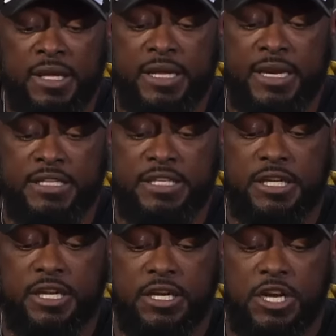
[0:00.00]
Kenny's in the
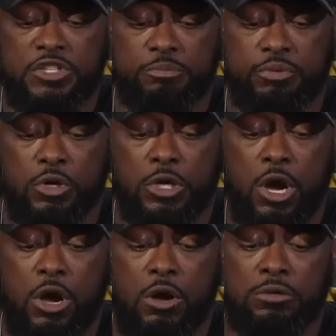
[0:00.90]
concussion
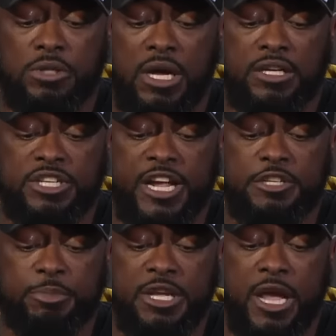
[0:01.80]
protocol. James
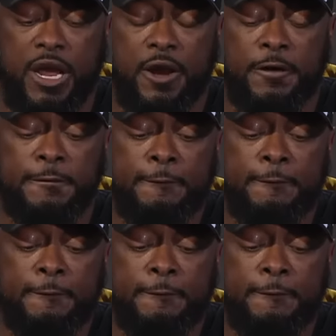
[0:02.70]
Pierre